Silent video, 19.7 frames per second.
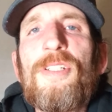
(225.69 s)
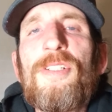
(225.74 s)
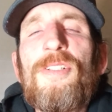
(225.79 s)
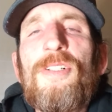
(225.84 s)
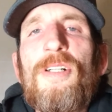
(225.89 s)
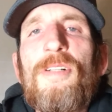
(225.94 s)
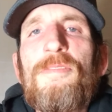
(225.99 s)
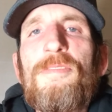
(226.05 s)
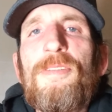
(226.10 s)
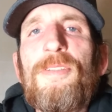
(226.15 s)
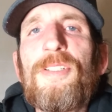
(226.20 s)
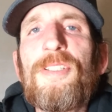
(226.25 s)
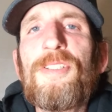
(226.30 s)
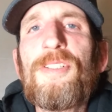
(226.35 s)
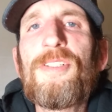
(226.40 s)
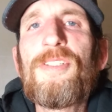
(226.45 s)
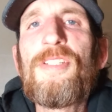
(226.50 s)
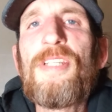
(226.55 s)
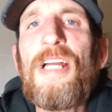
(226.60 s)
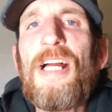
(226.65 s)
I'm feeling
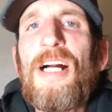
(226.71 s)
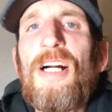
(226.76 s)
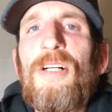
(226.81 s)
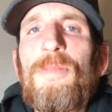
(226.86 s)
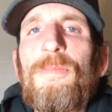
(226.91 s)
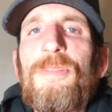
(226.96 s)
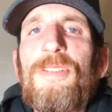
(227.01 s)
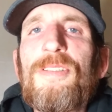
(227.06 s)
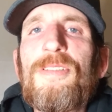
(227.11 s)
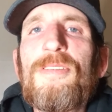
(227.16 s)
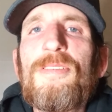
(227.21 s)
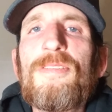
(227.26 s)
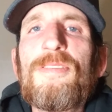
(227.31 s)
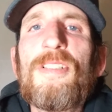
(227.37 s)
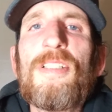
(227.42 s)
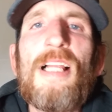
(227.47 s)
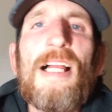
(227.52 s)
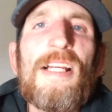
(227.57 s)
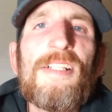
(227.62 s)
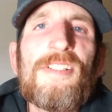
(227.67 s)
good now, but the
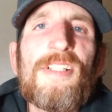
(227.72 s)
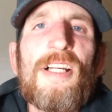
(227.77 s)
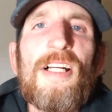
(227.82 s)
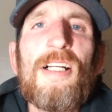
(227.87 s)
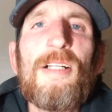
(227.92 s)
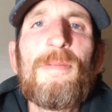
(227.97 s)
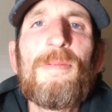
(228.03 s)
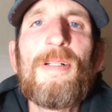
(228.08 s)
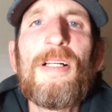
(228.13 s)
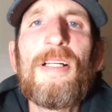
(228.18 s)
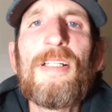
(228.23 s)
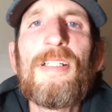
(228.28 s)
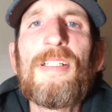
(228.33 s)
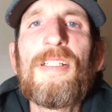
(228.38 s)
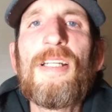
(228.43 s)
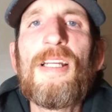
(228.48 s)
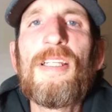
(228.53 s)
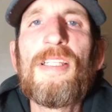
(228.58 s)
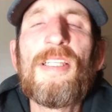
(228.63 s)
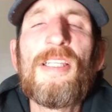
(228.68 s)
last time I
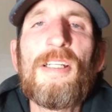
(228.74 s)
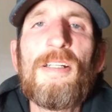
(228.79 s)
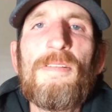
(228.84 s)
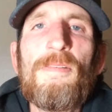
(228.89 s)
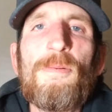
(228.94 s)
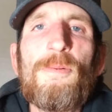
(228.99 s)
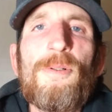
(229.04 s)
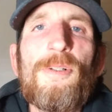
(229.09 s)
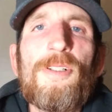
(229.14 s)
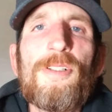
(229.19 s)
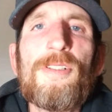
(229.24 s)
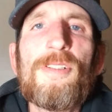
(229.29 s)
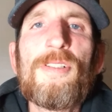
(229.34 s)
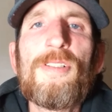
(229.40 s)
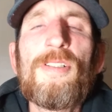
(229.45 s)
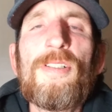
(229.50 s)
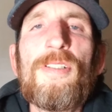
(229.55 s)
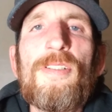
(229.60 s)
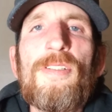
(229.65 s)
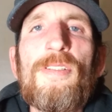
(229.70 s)
had left work
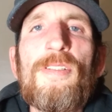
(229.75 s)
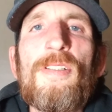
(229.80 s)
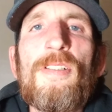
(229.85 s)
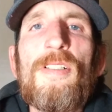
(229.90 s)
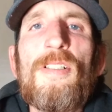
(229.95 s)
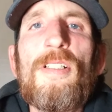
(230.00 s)
and